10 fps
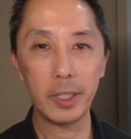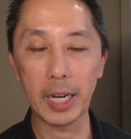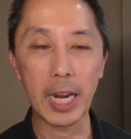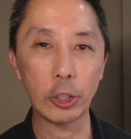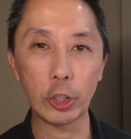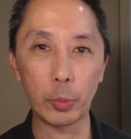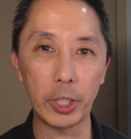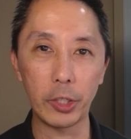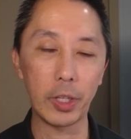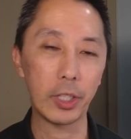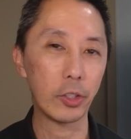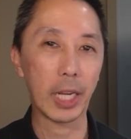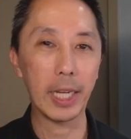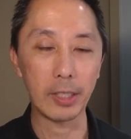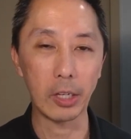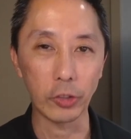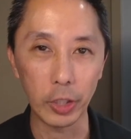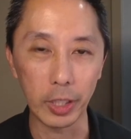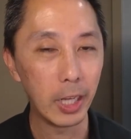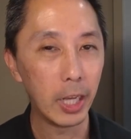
like, how should we do this? Okay, sounds good.